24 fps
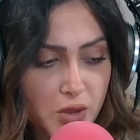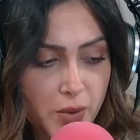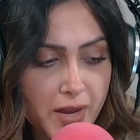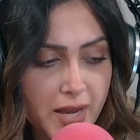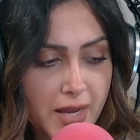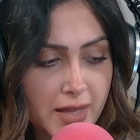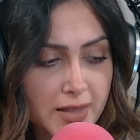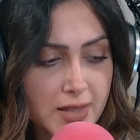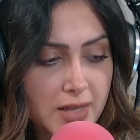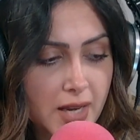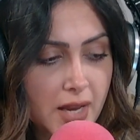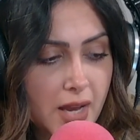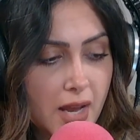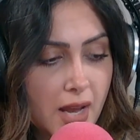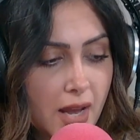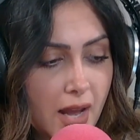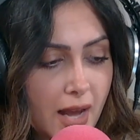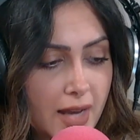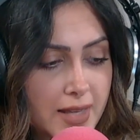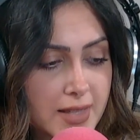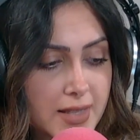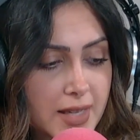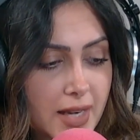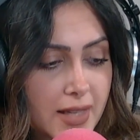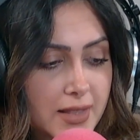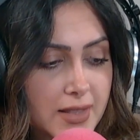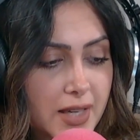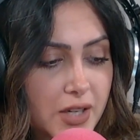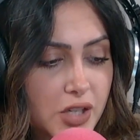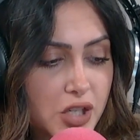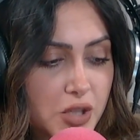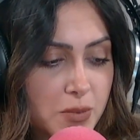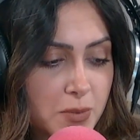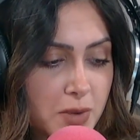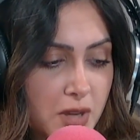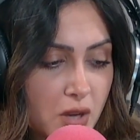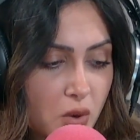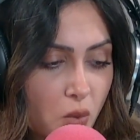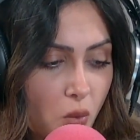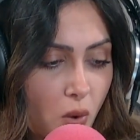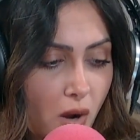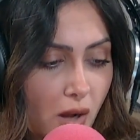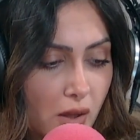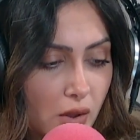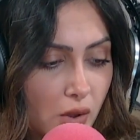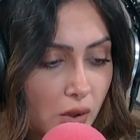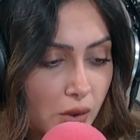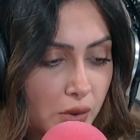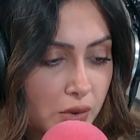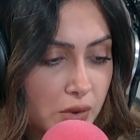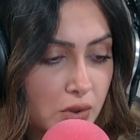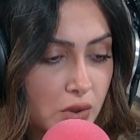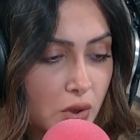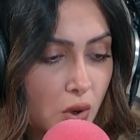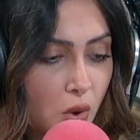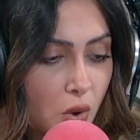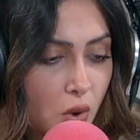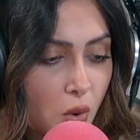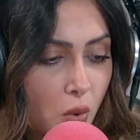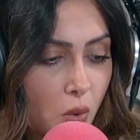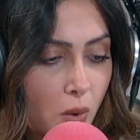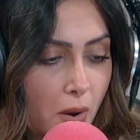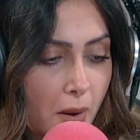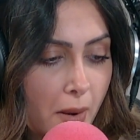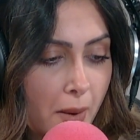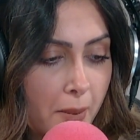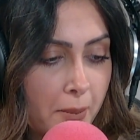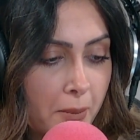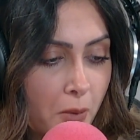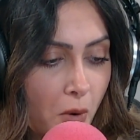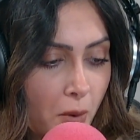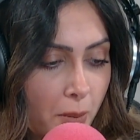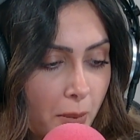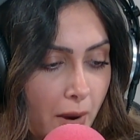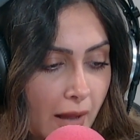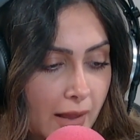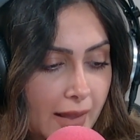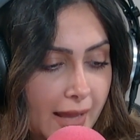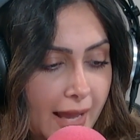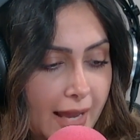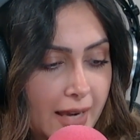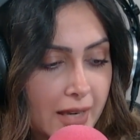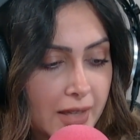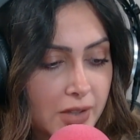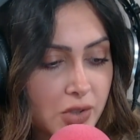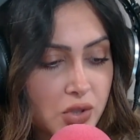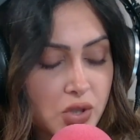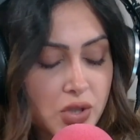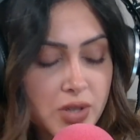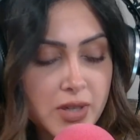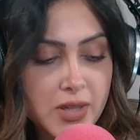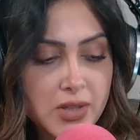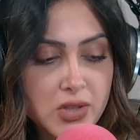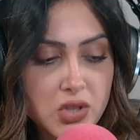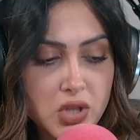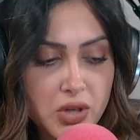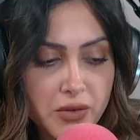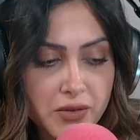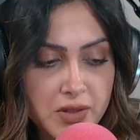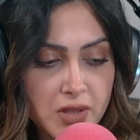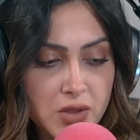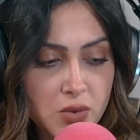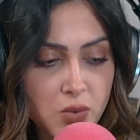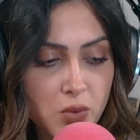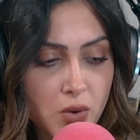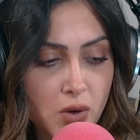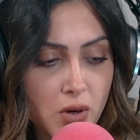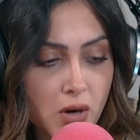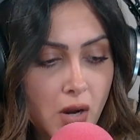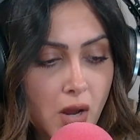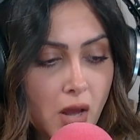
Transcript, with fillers: hit Azad Kashmir, while also uh, mobile and internet services were